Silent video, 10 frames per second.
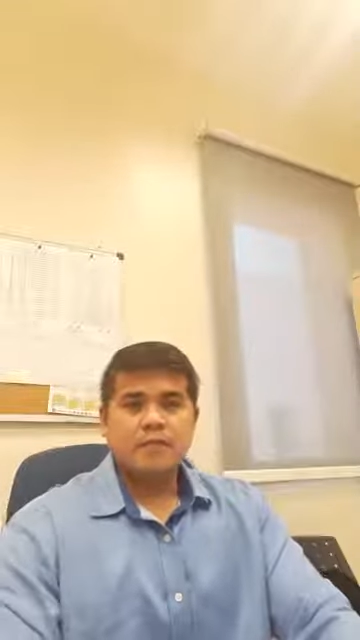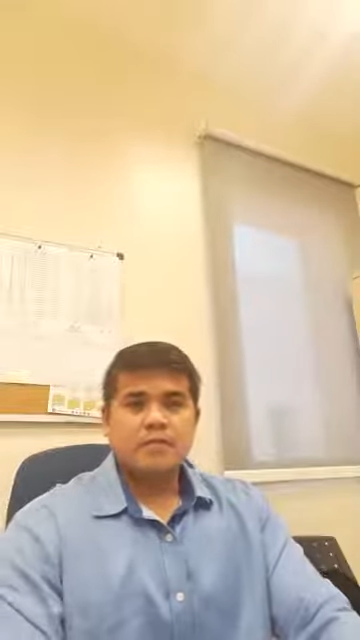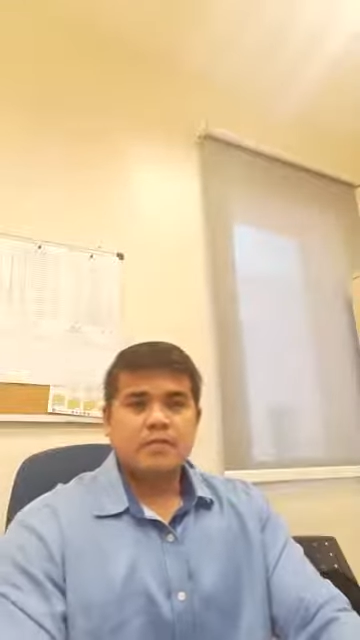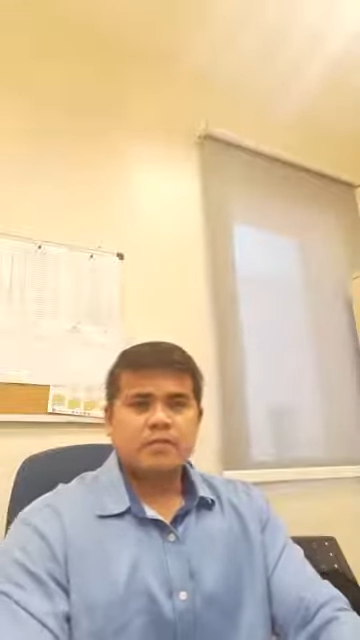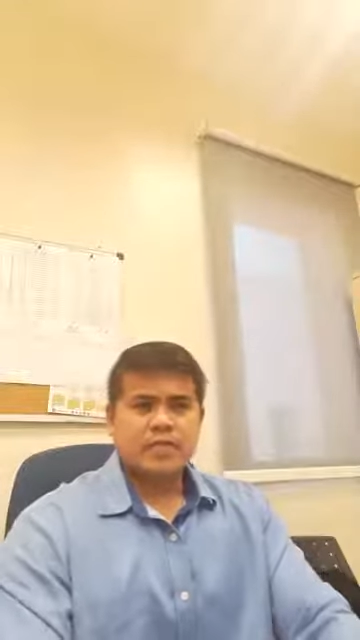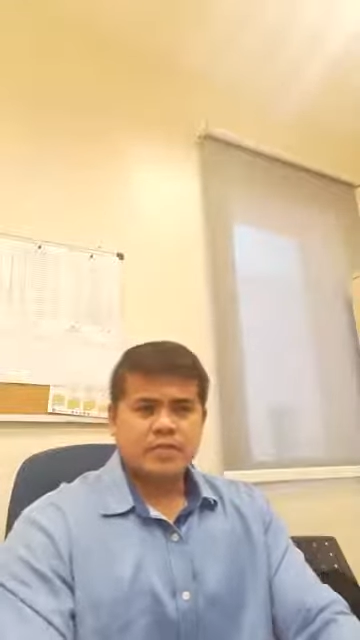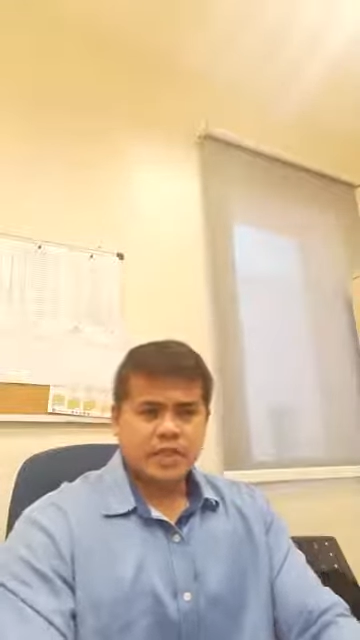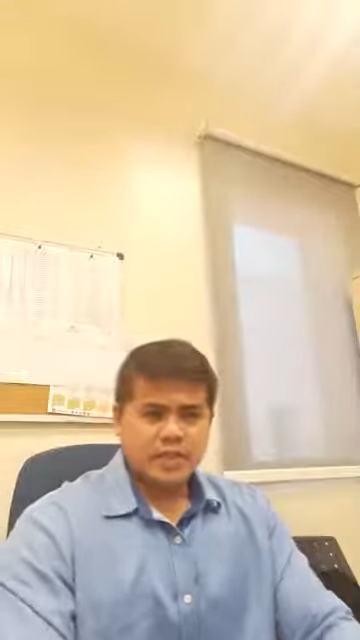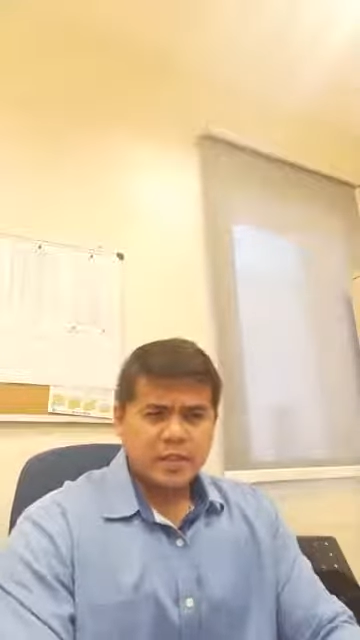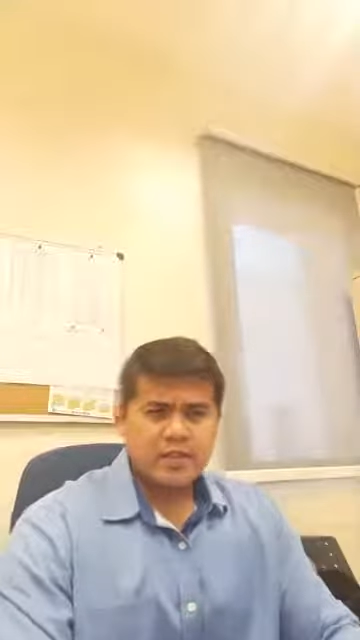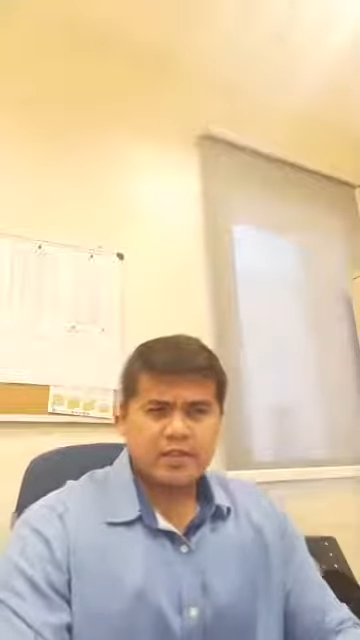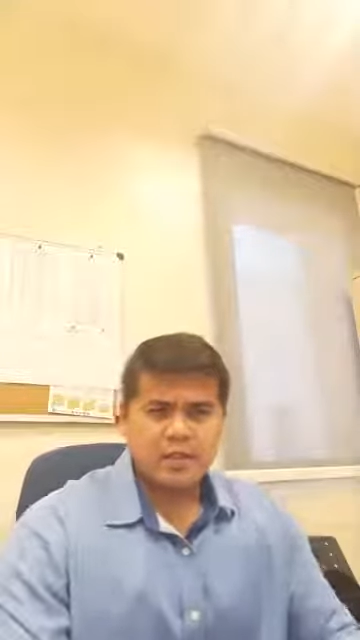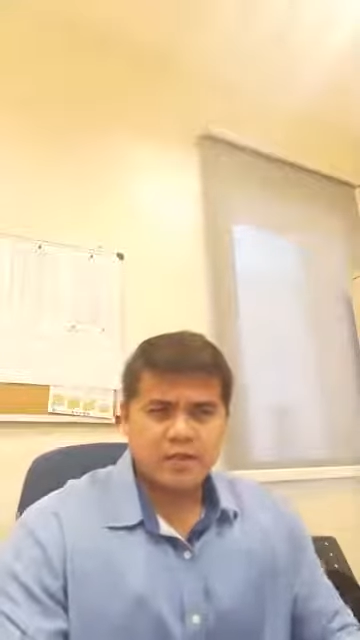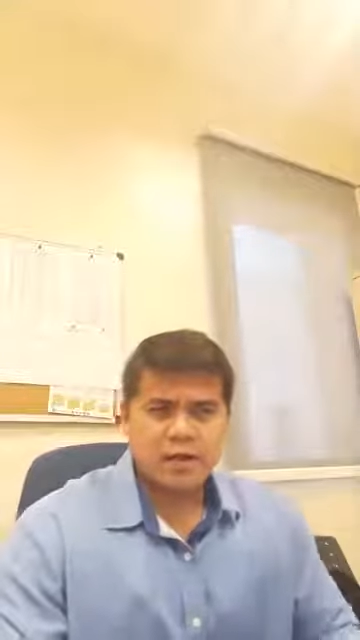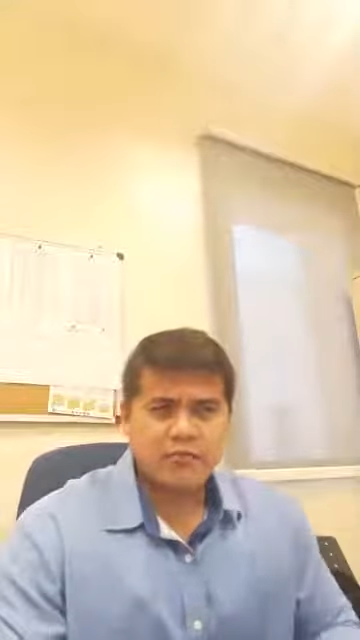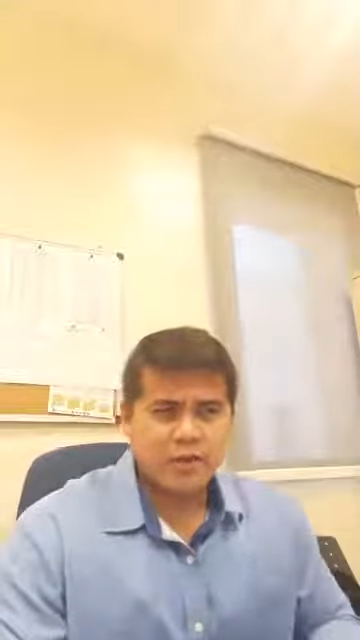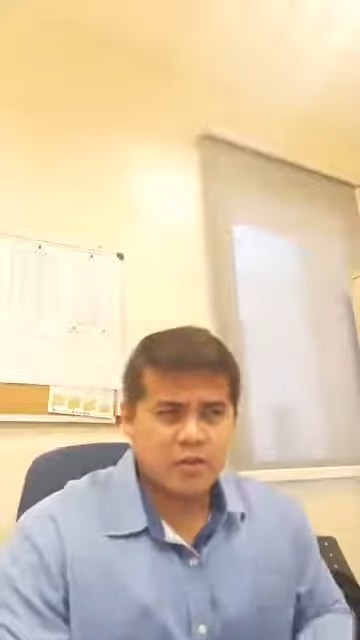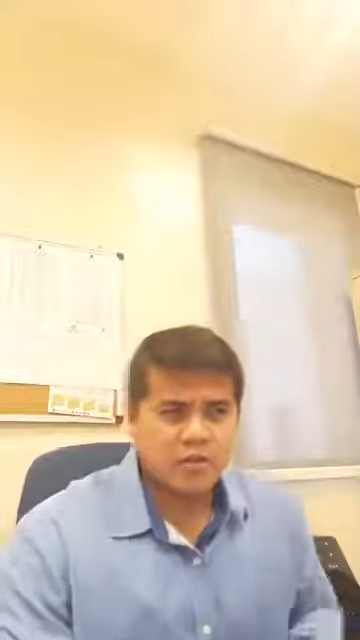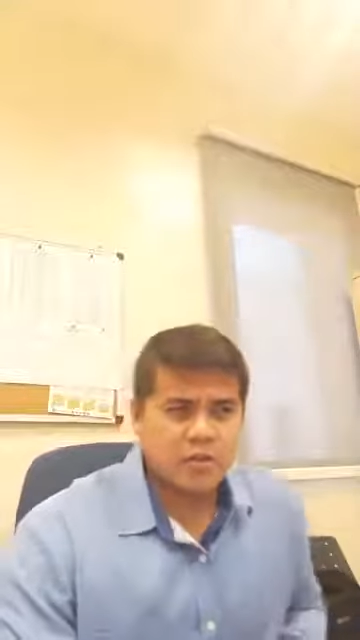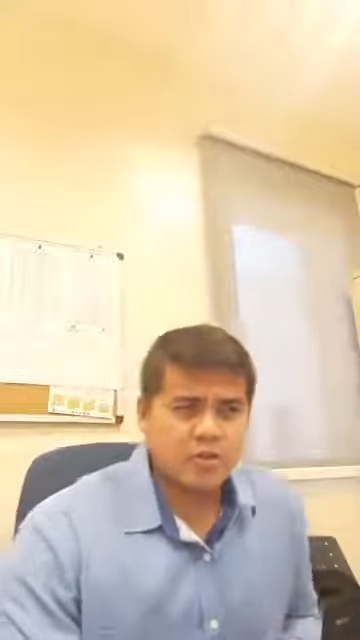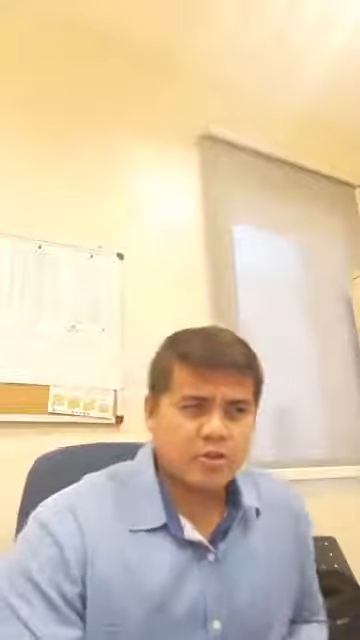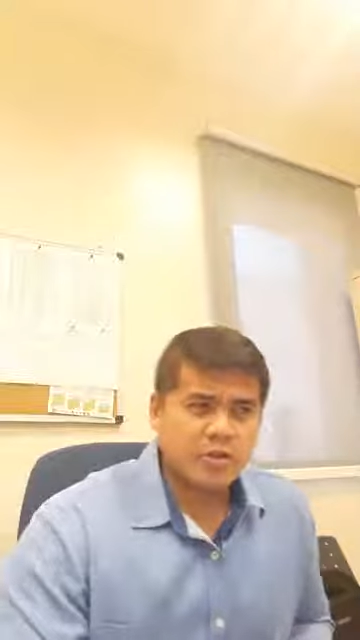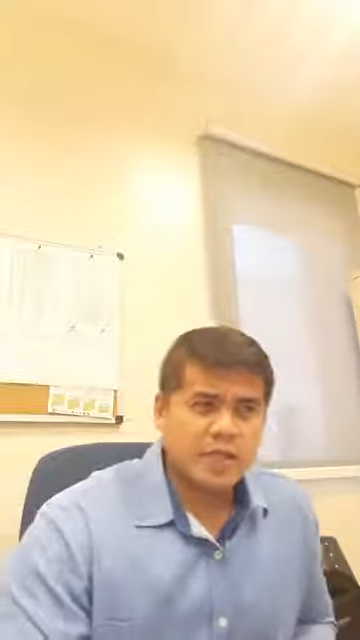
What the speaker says: several techniques are available for